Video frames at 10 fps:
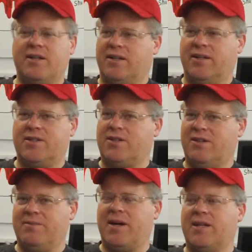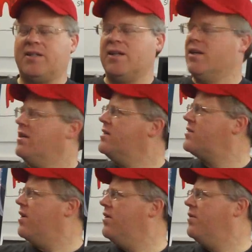It's too much.
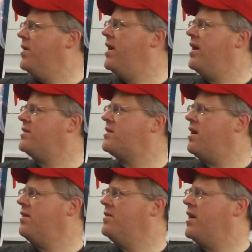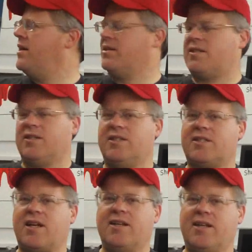So the way I solve that is to
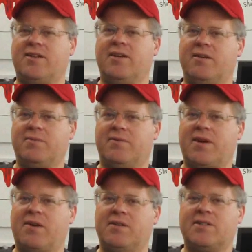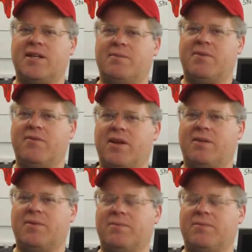just cut down the number of hours that I'm available.